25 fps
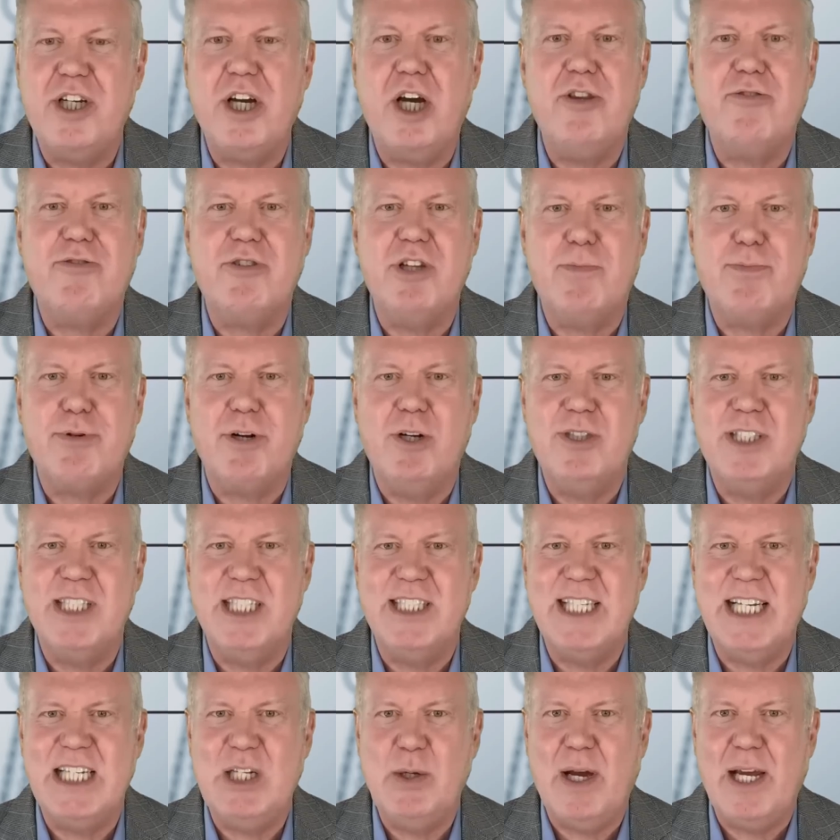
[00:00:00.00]
go through the
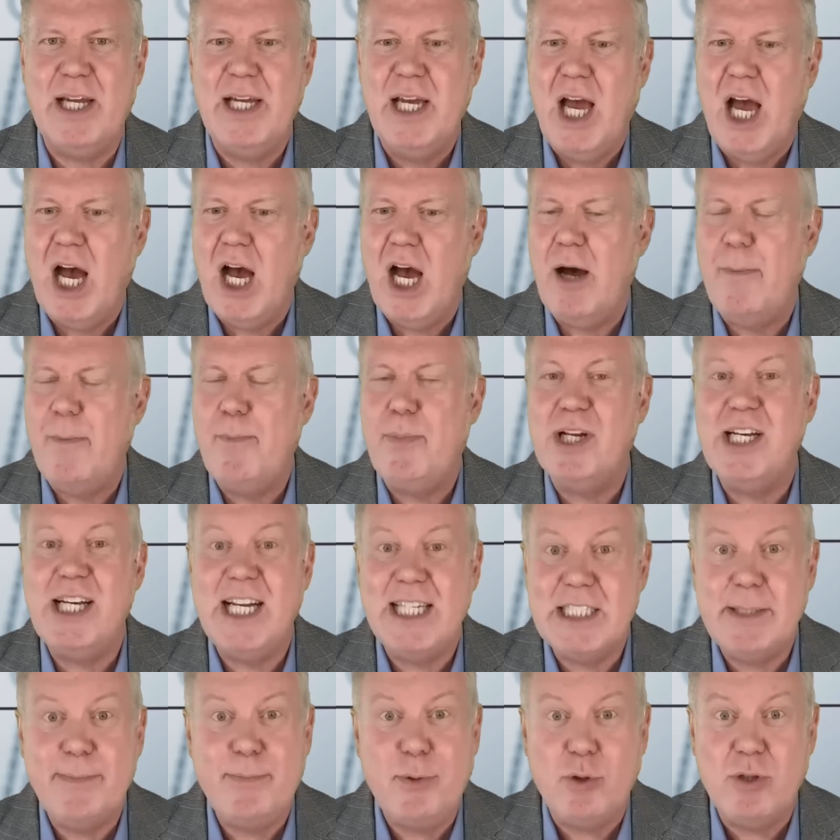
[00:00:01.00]
process anyway. But it
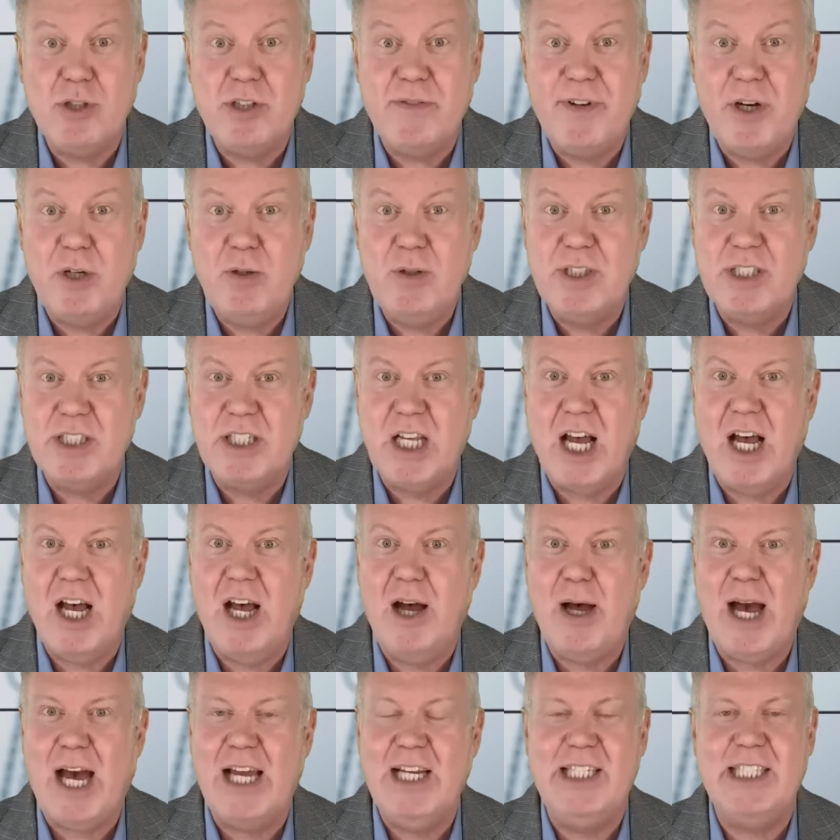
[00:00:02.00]
is important to vote,
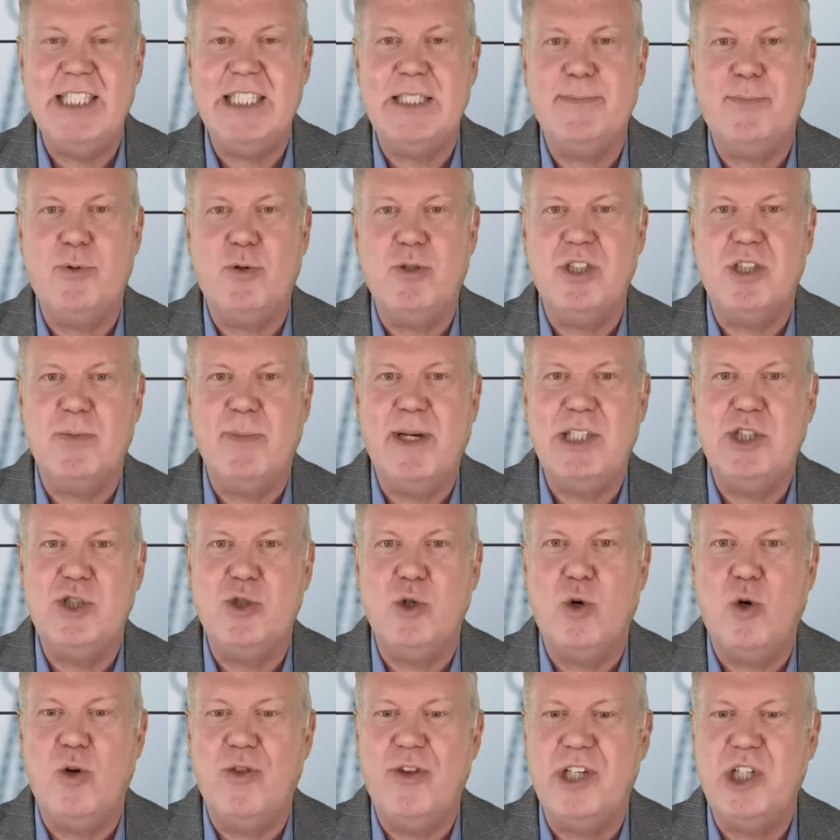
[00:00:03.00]
and it is important to make
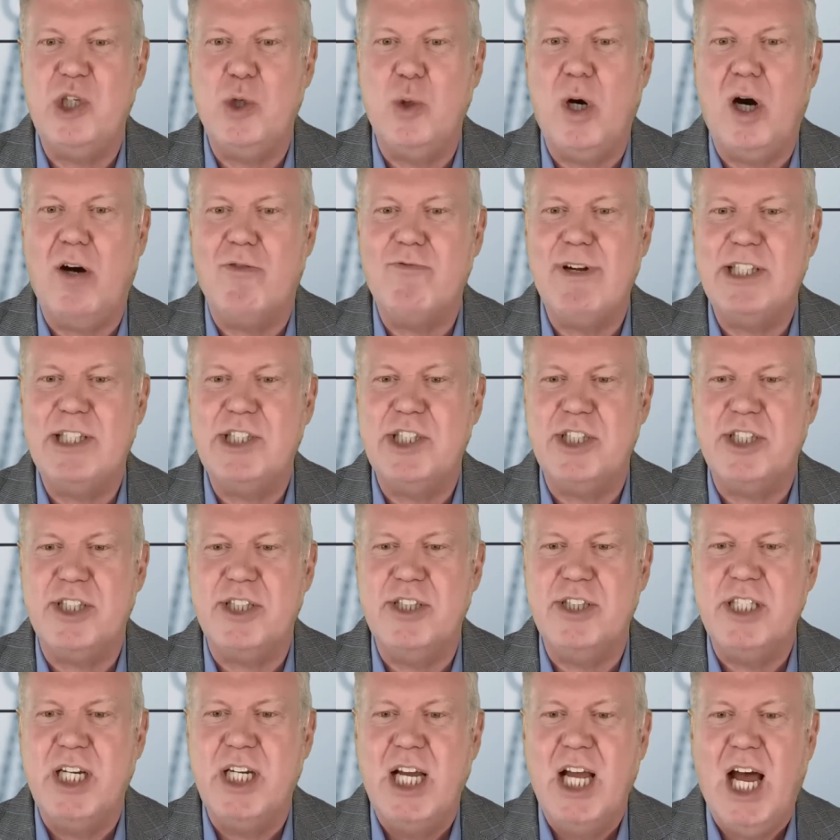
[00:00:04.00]
sure that you are
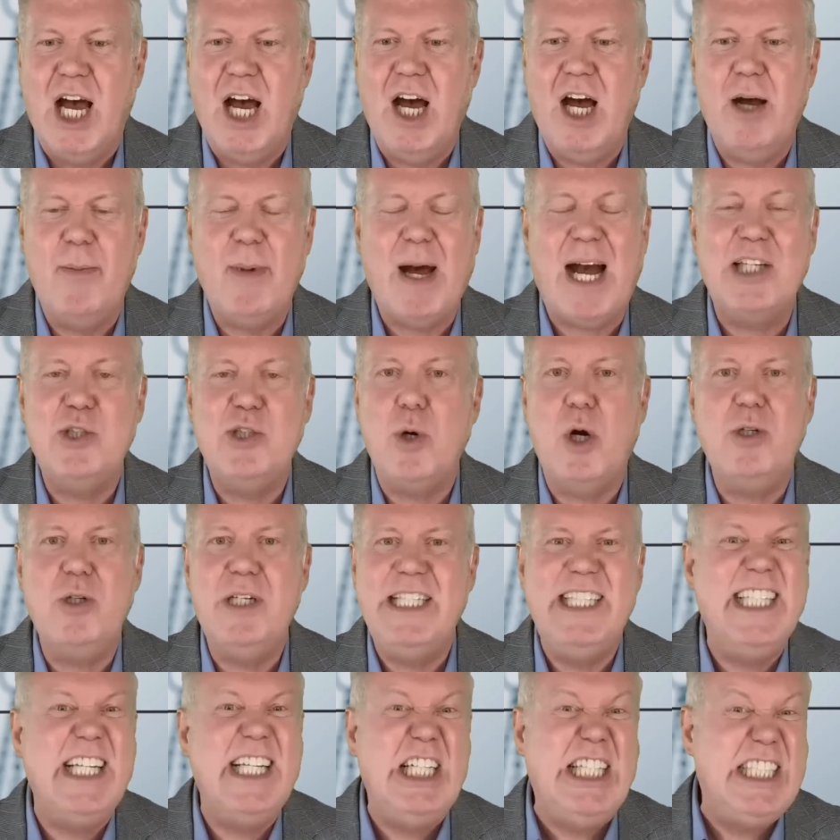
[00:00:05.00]
registered, and you
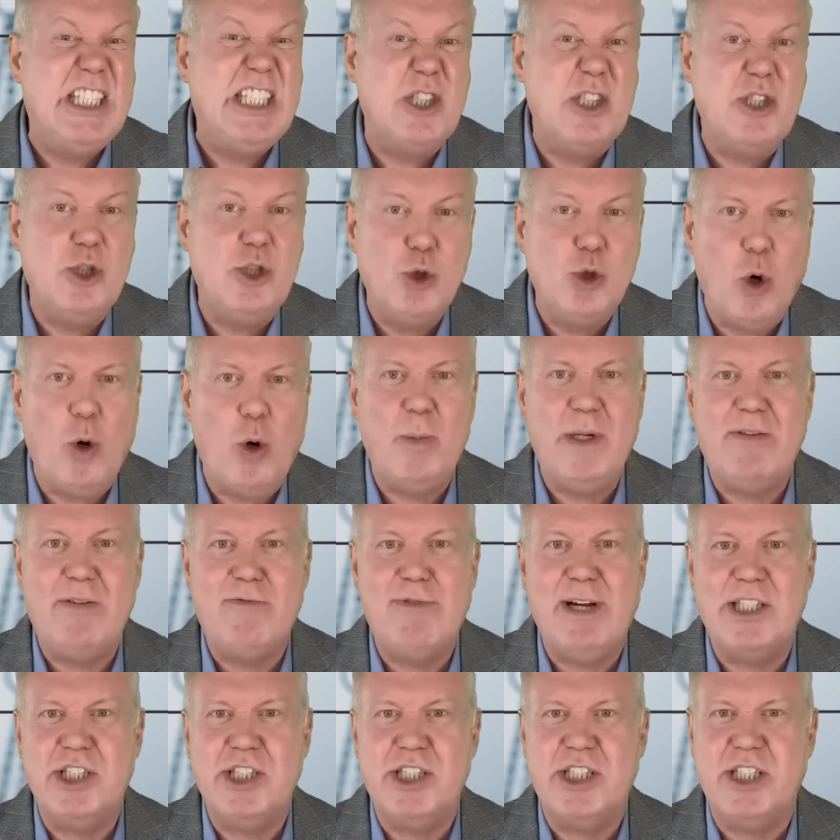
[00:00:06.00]
only need to normally
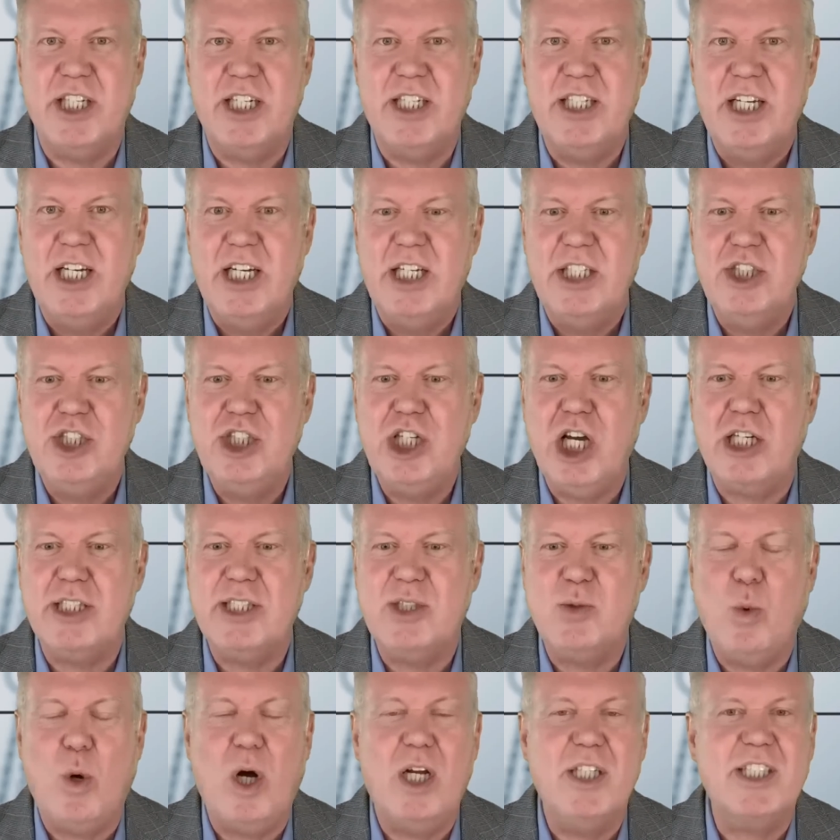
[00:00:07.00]
register
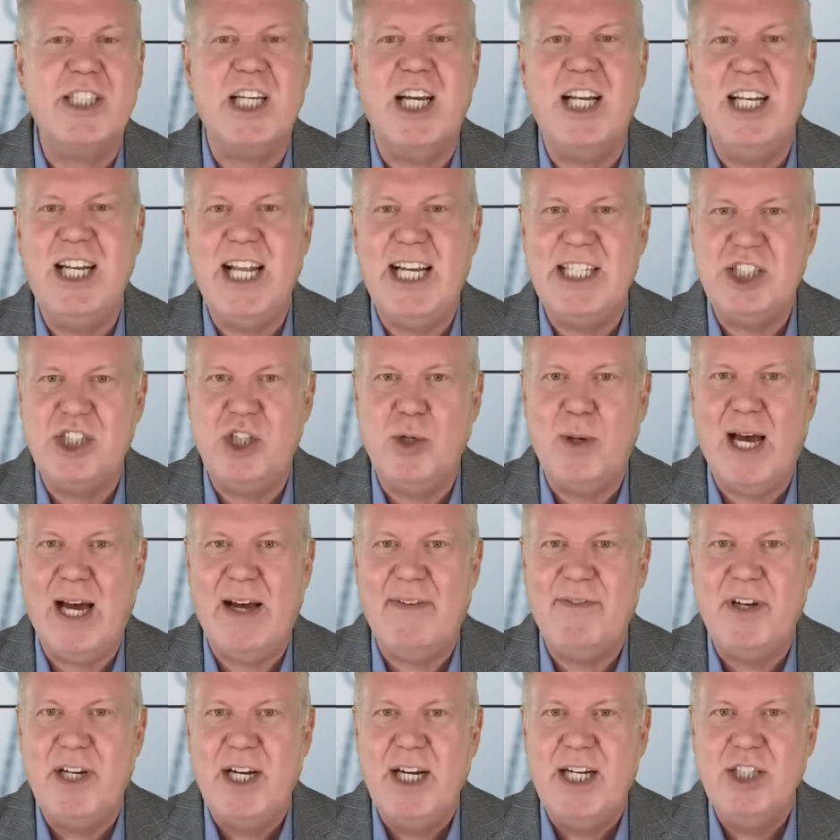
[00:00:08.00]
just once unless you
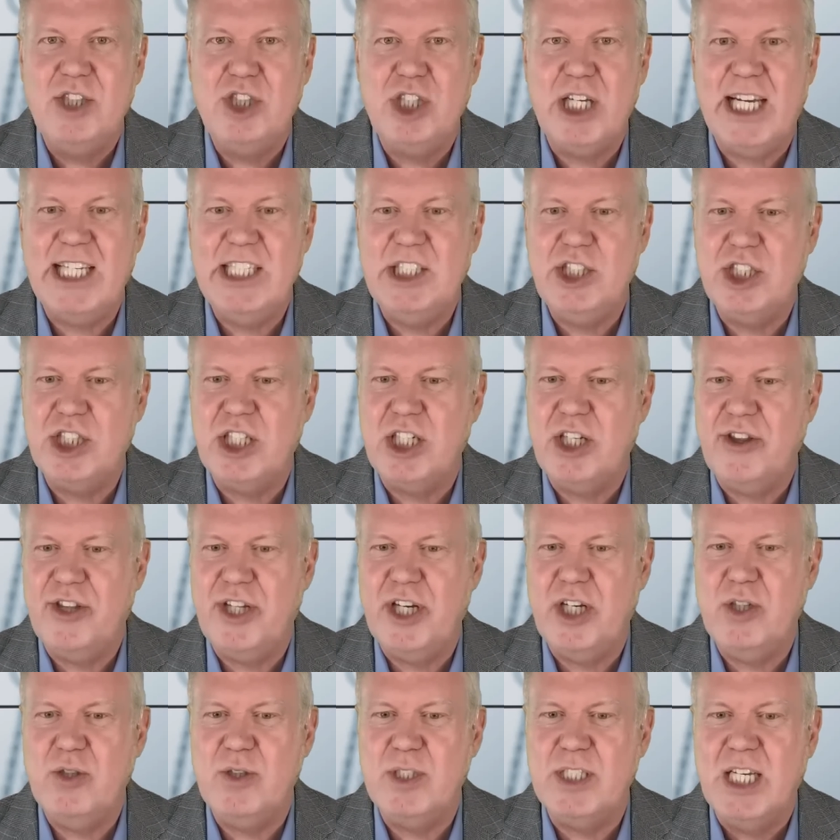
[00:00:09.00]
have changed
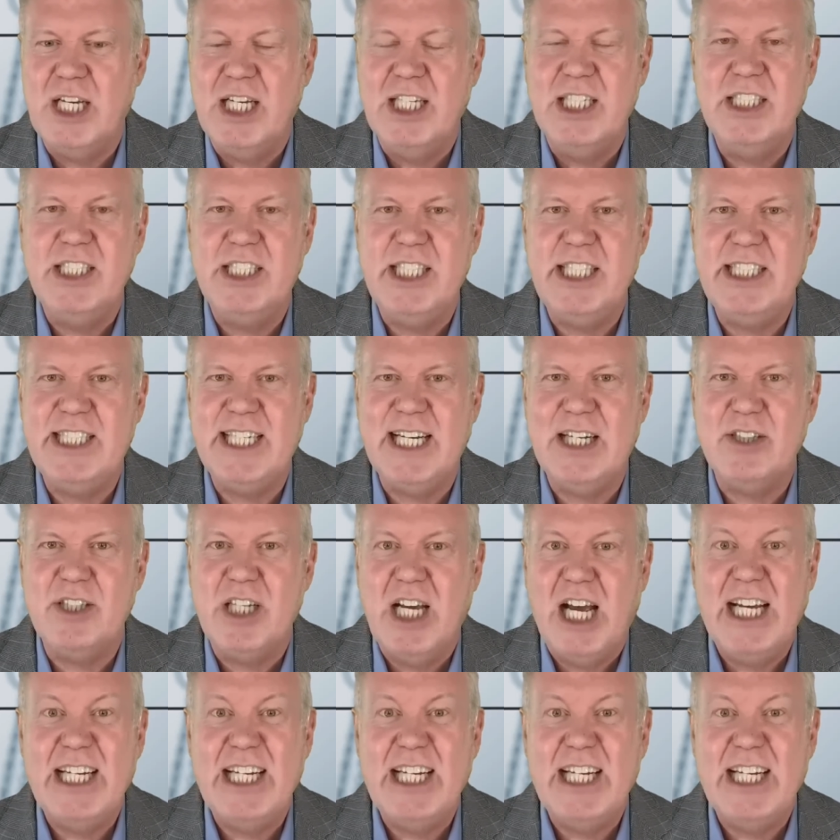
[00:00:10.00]
those details.